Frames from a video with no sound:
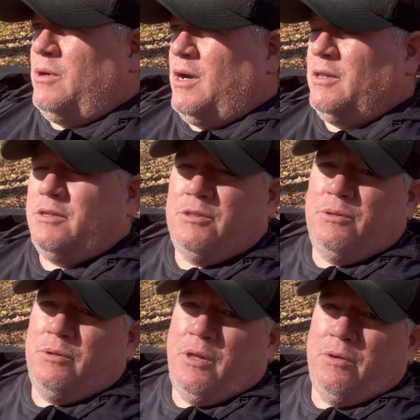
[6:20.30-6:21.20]
I listened to
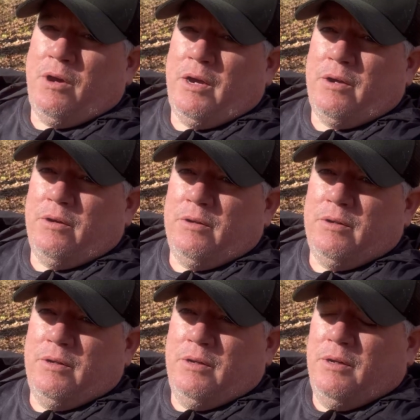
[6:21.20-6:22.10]
another hiker
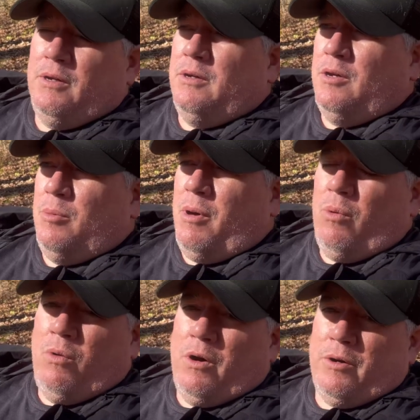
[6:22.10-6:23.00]
about
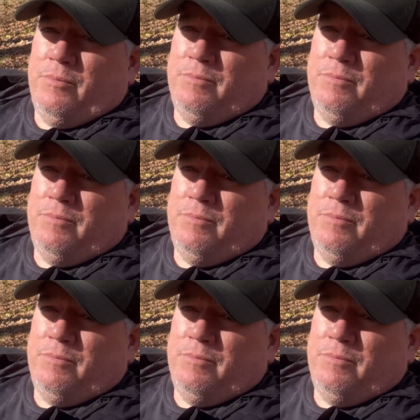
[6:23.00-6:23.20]
water.